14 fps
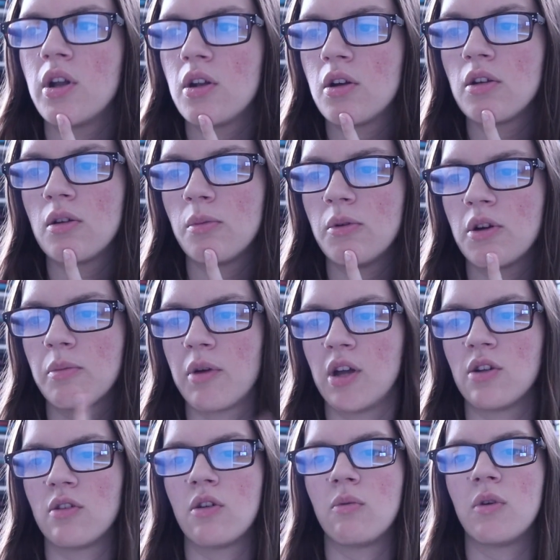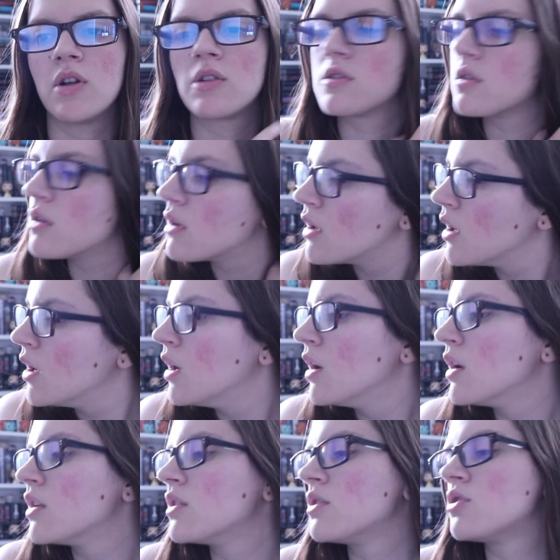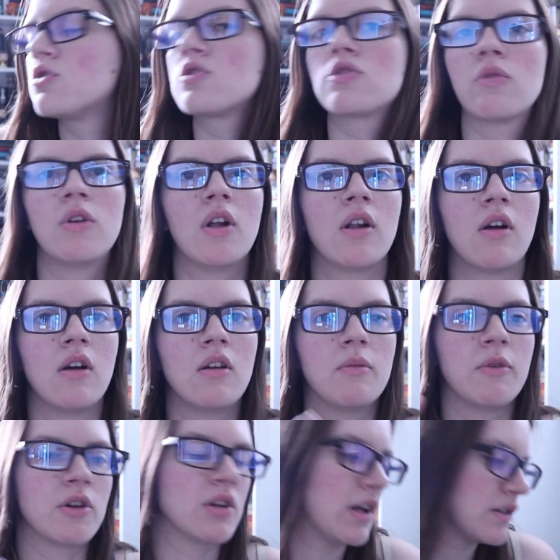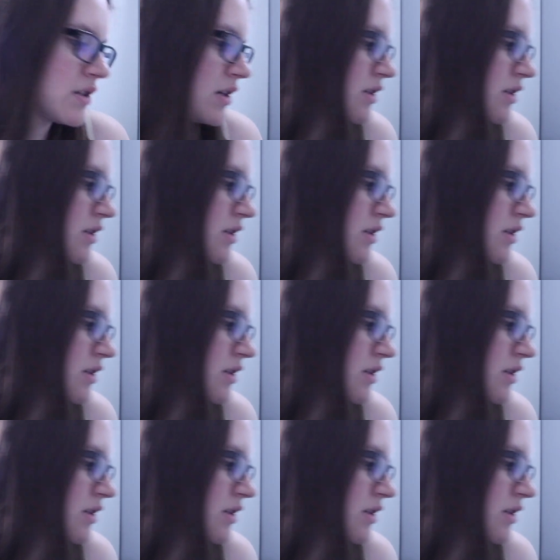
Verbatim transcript: an audiobook, but I don't know what to read on audiobook next